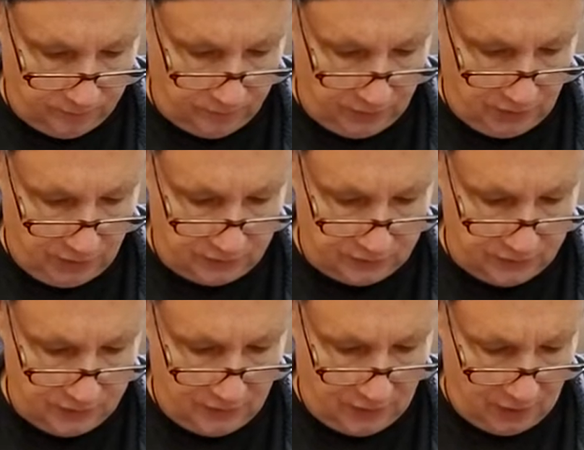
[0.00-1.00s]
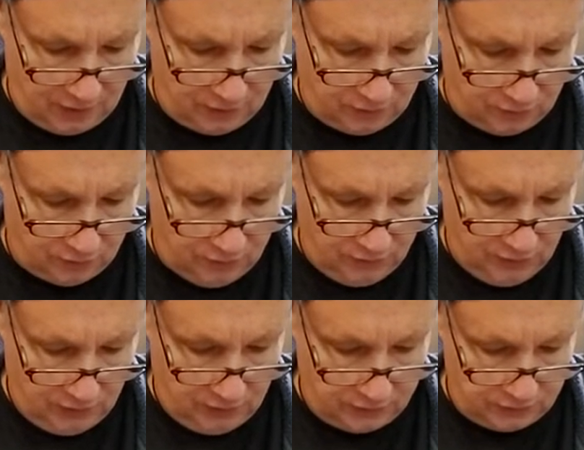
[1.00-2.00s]
And I see that here.
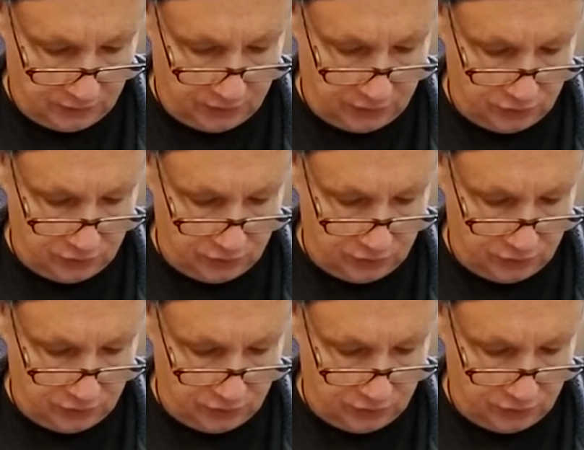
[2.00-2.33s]
It's like